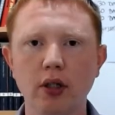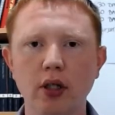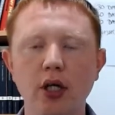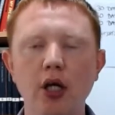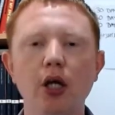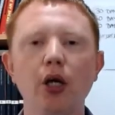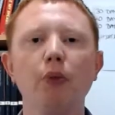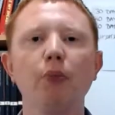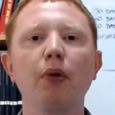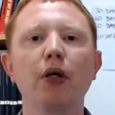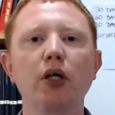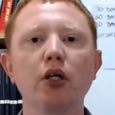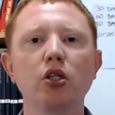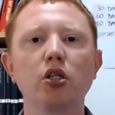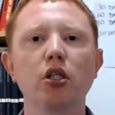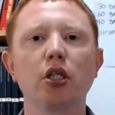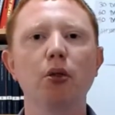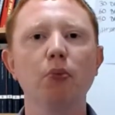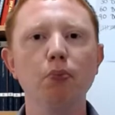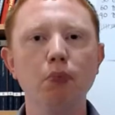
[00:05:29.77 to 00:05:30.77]
Because
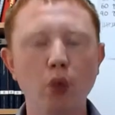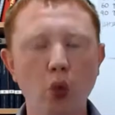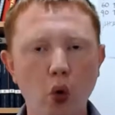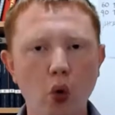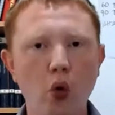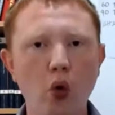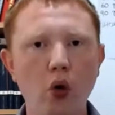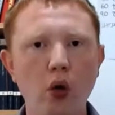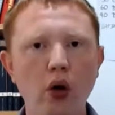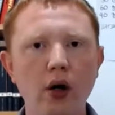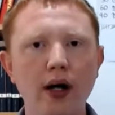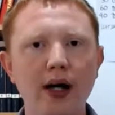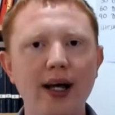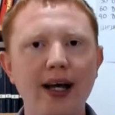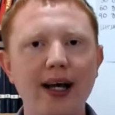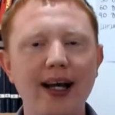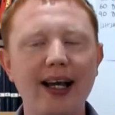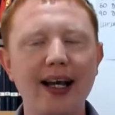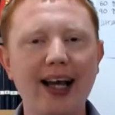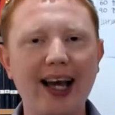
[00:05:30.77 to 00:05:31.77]
the more
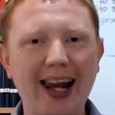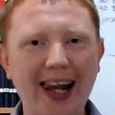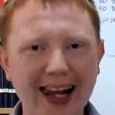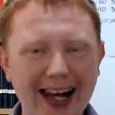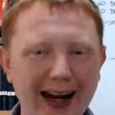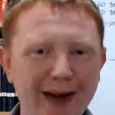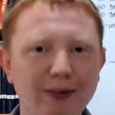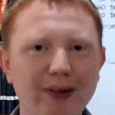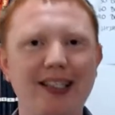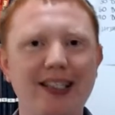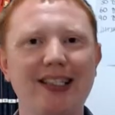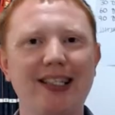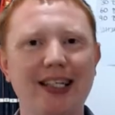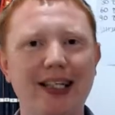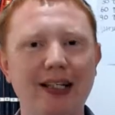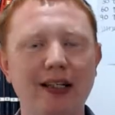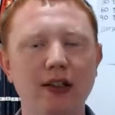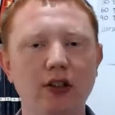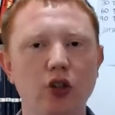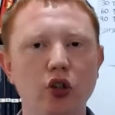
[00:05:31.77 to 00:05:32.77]

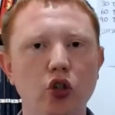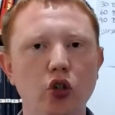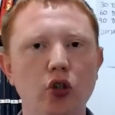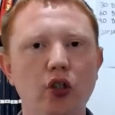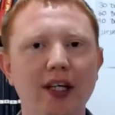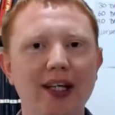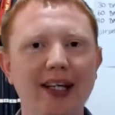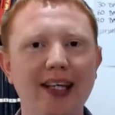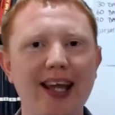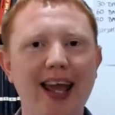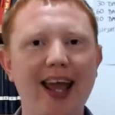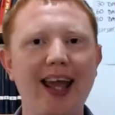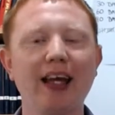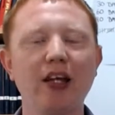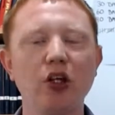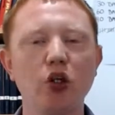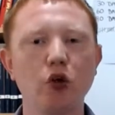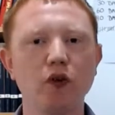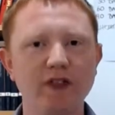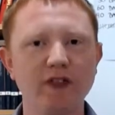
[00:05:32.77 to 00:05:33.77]
clarity you can get in
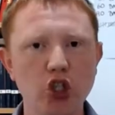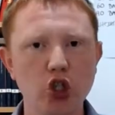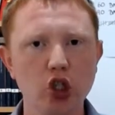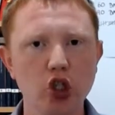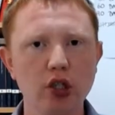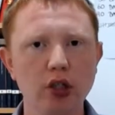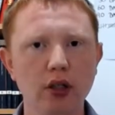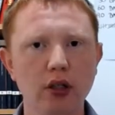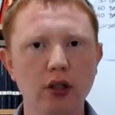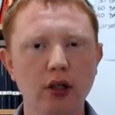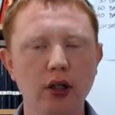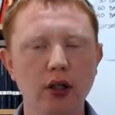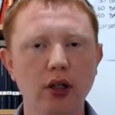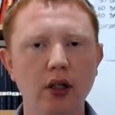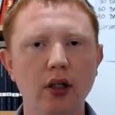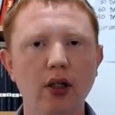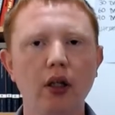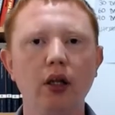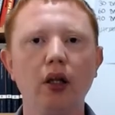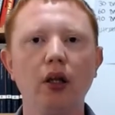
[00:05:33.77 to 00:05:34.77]
your vision,
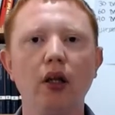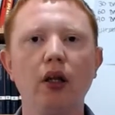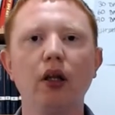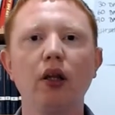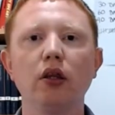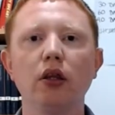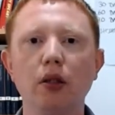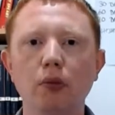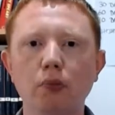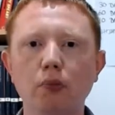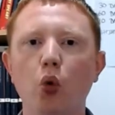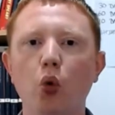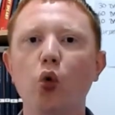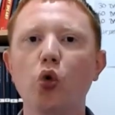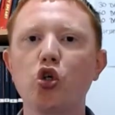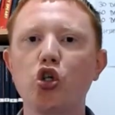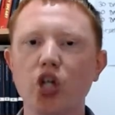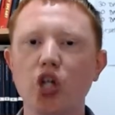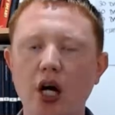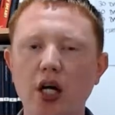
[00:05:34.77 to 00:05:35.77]
the more
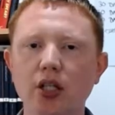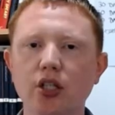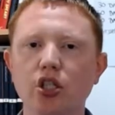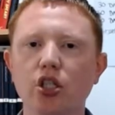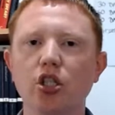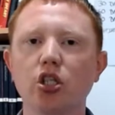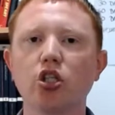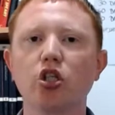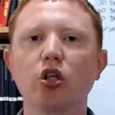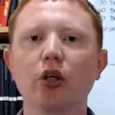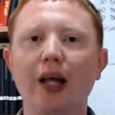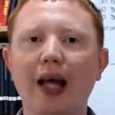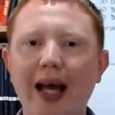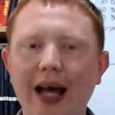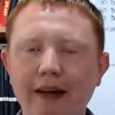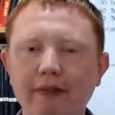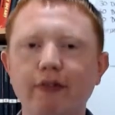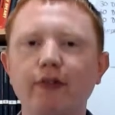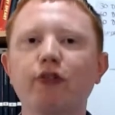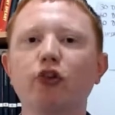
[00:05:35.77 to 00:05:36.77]
chances you'll
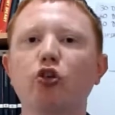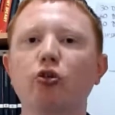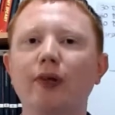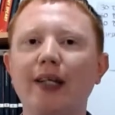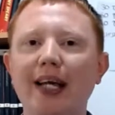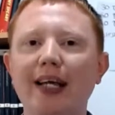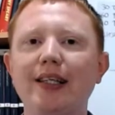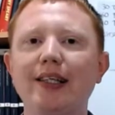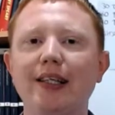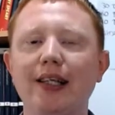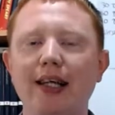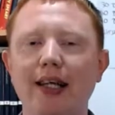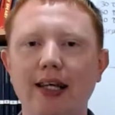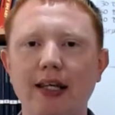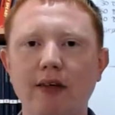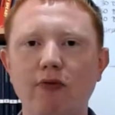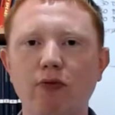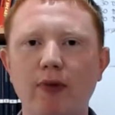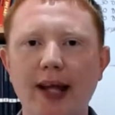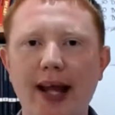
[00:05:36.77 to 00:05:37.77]
have of creating it
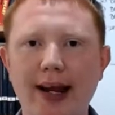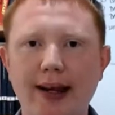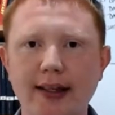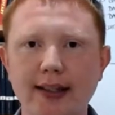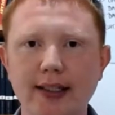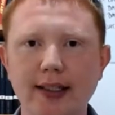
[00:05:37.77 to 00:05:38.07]
in reality.